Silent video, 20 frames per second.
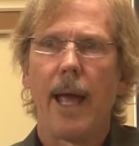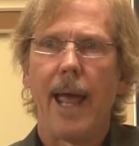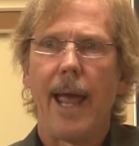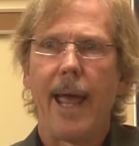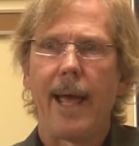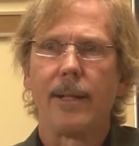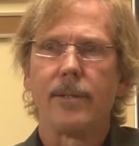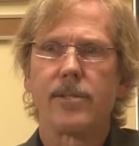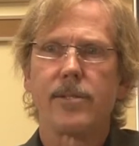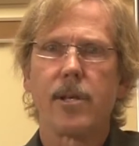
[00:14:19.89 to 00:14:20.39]

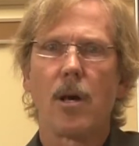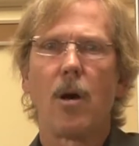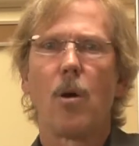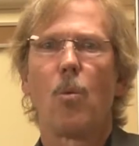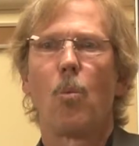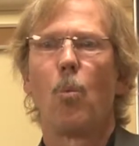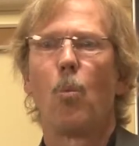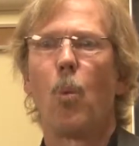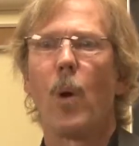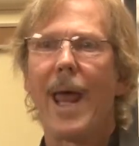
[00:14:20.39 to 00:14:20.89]
And so
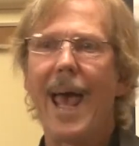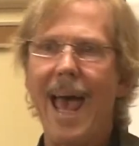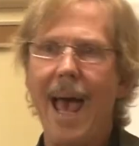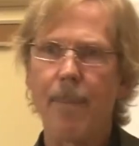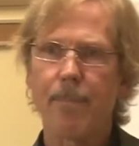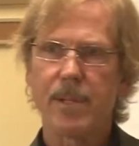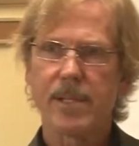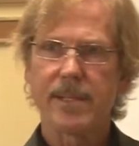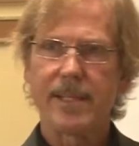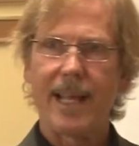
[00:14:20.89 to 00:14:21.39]
what
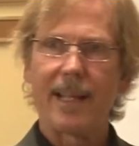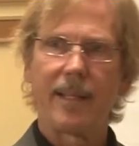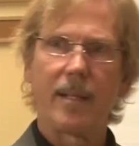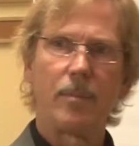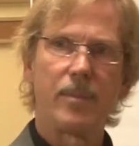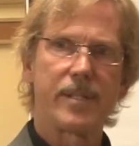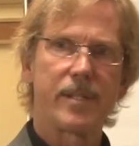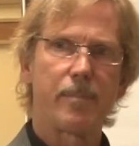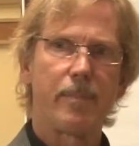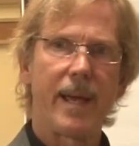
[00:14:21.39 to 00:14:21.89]
happens in that
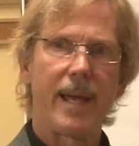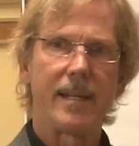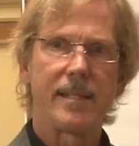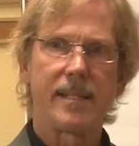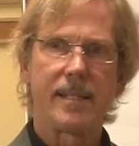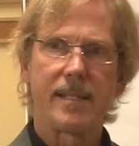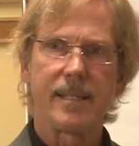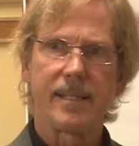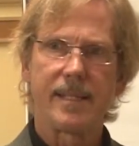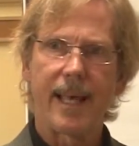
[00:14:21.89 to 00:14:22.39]
liminal
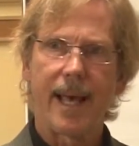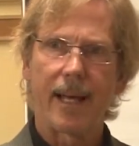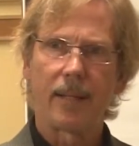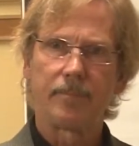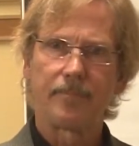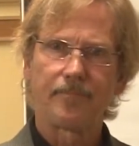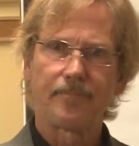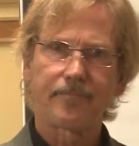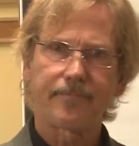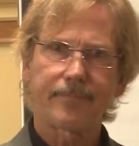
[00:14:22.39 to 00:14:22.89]
space is
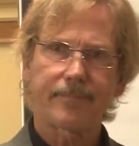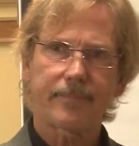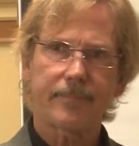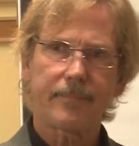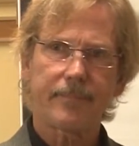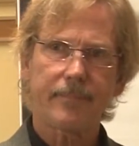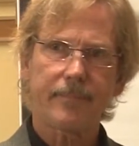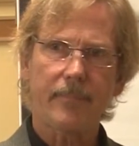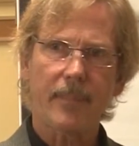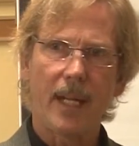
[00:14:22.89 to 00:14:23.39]
that
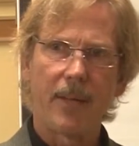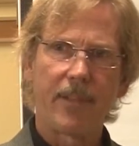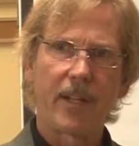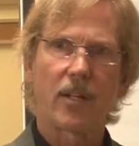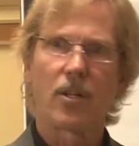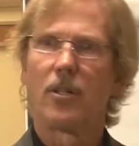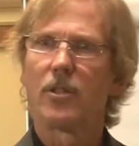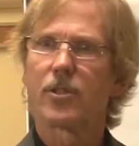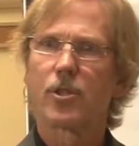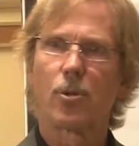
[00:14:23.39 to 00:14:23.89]
the
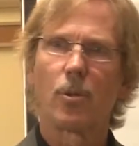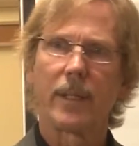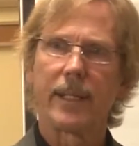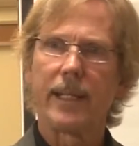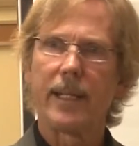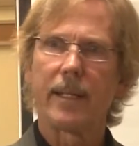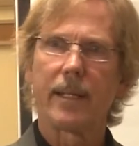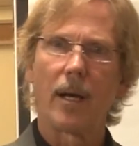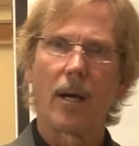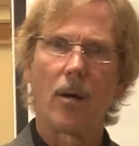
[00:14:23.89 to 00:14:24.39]
cultural
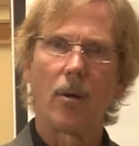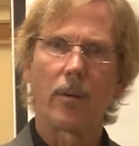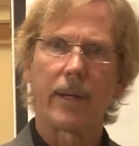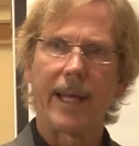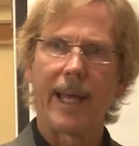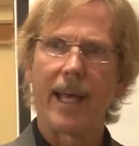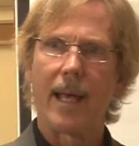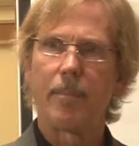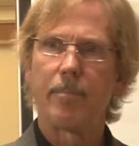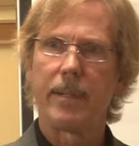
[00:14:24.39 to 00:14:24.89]
ego
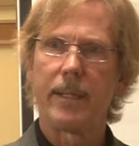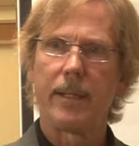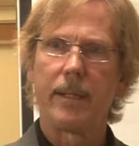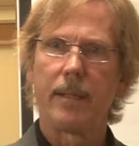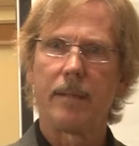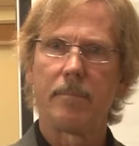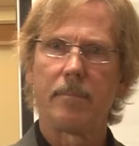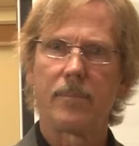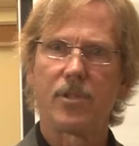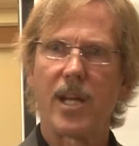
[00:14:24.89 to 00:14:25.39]
can
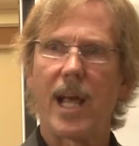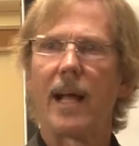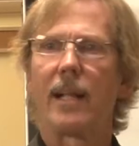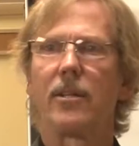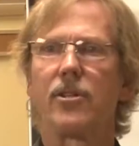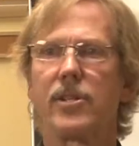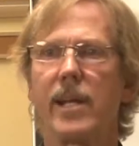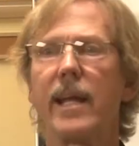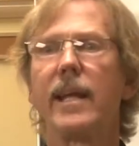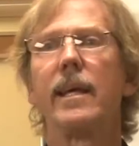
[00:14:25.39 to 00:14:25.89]
be
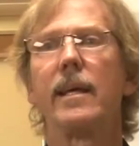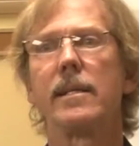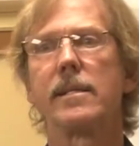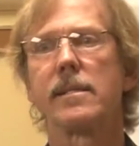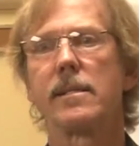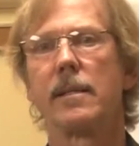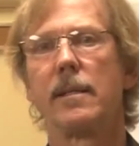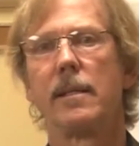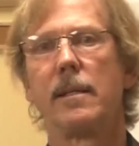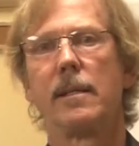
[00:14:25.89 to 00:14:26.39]
challenged, and
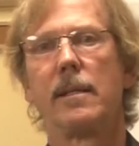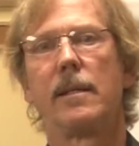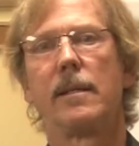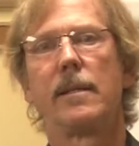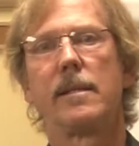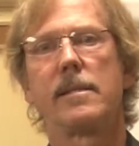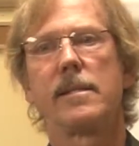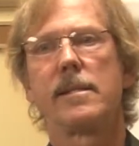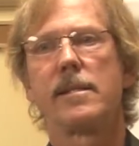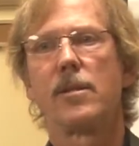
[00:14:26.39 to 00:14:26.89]
is.
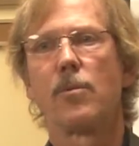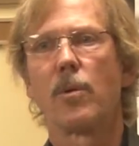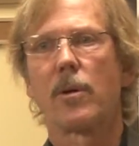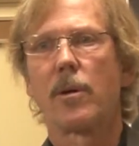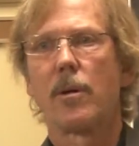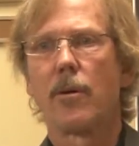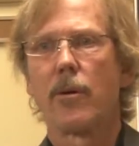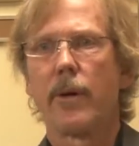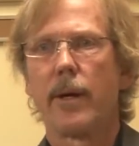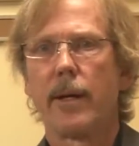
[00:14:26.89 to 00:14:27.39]
This is the
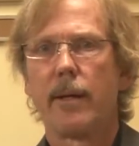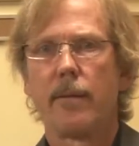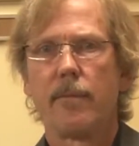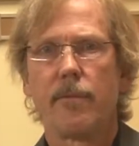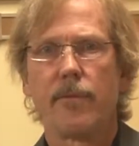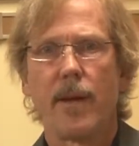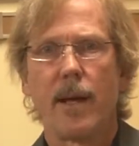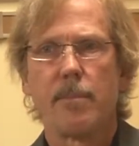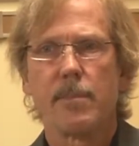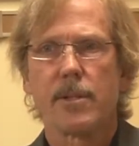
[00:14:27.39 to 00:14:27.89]

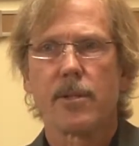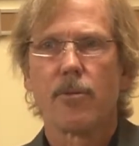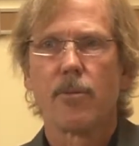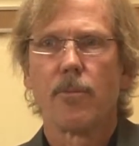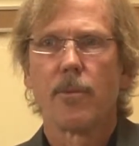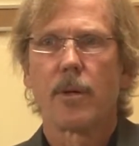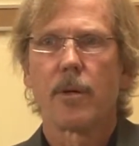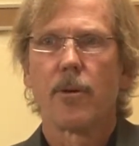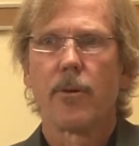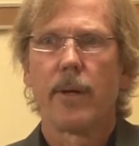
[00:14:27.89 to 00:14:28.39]
Ricoeurian, famous
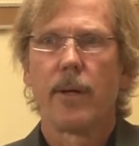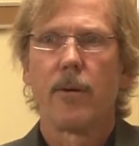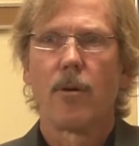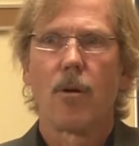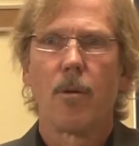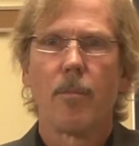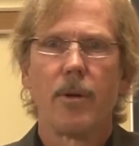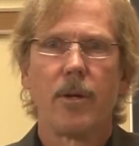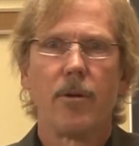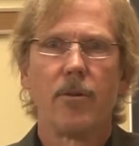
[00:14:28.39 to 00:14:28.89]
Ricoeurian
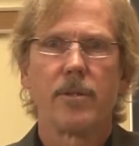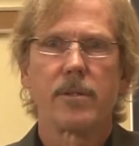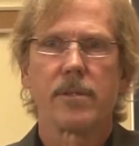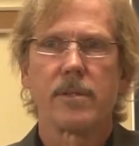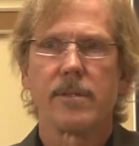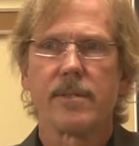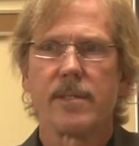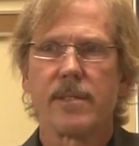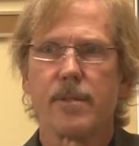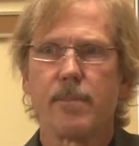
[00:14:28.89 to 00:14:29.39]
hermeneutics
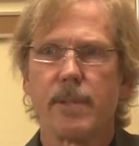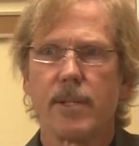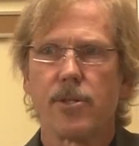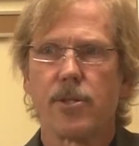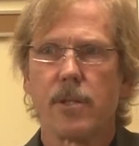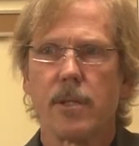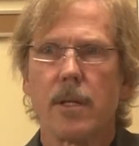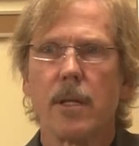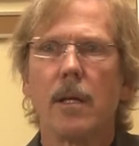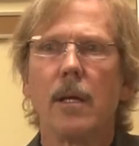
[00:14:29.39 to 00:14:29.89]
of suspicion.